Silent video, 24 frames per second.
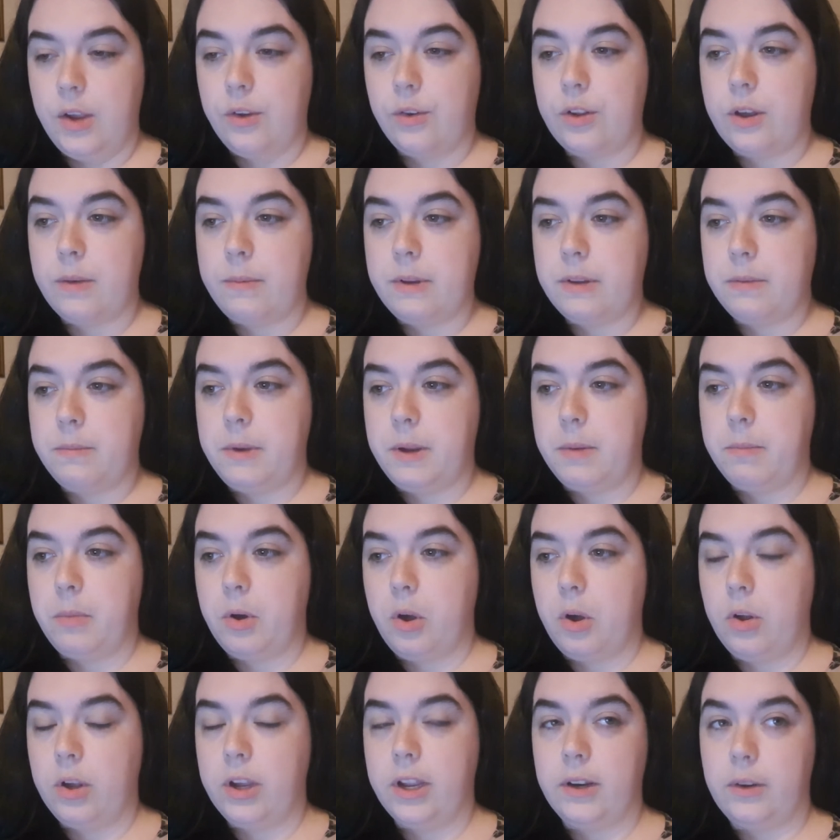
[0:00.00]
So that means me and
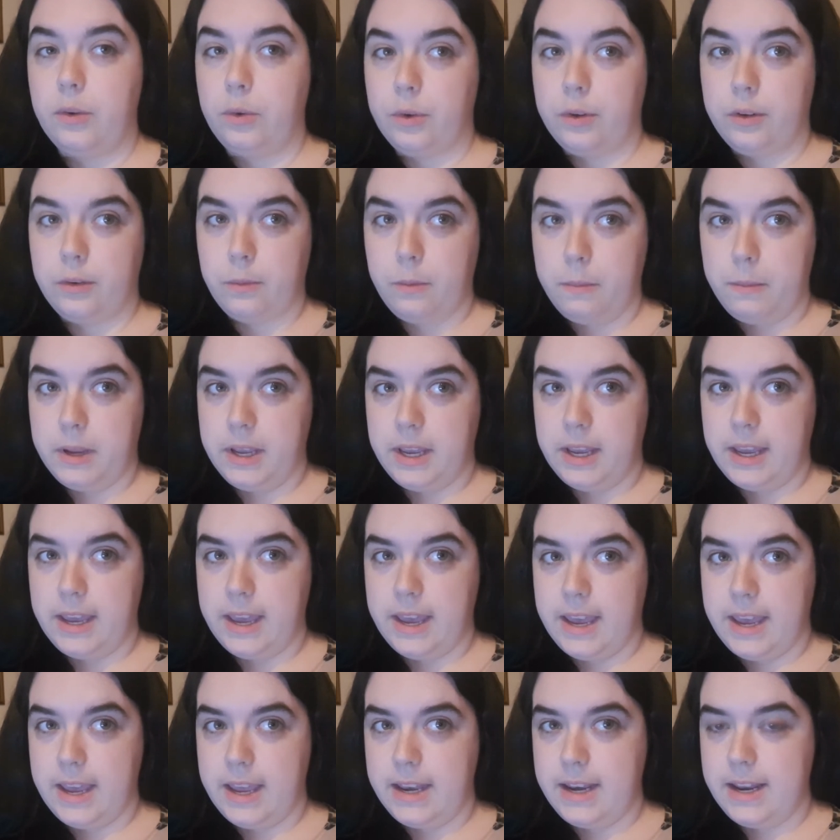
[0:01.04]
Paul can go swimming
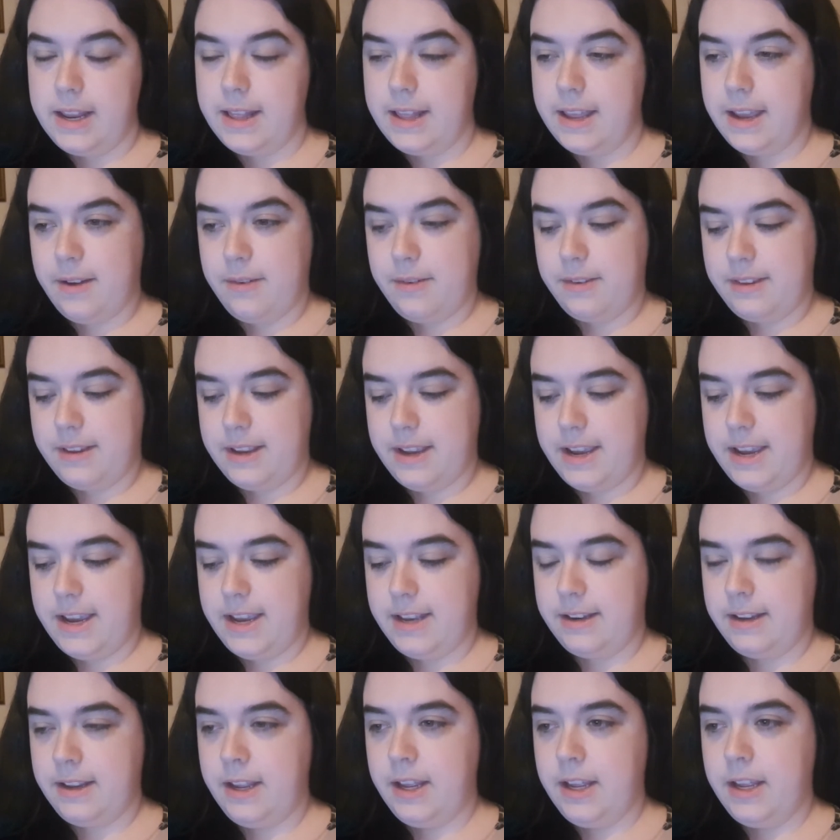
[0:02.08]
again in the
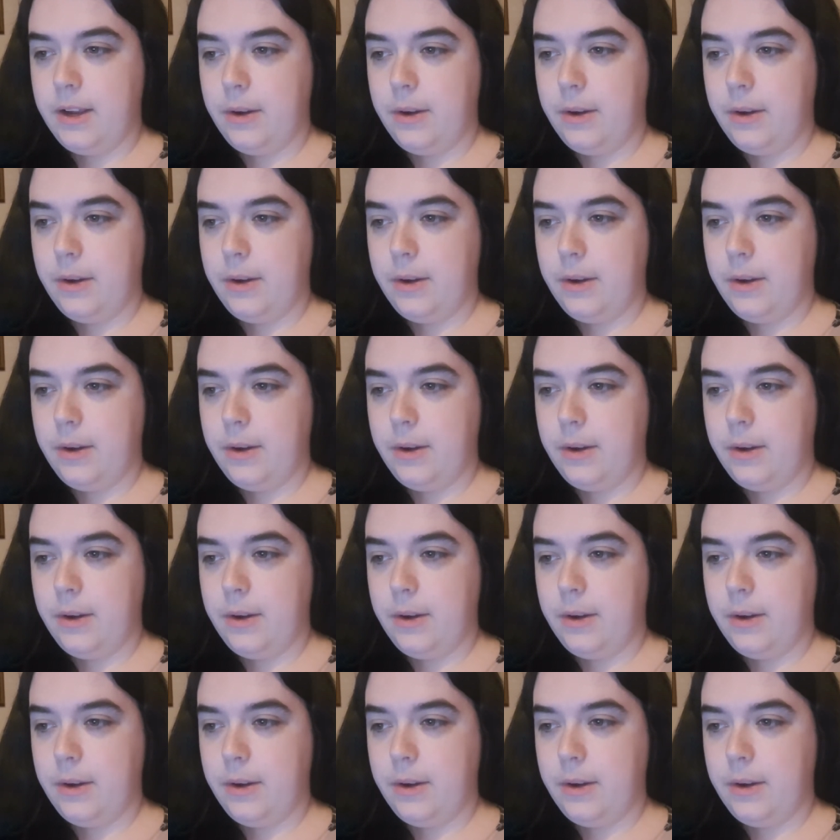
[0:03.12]
outside.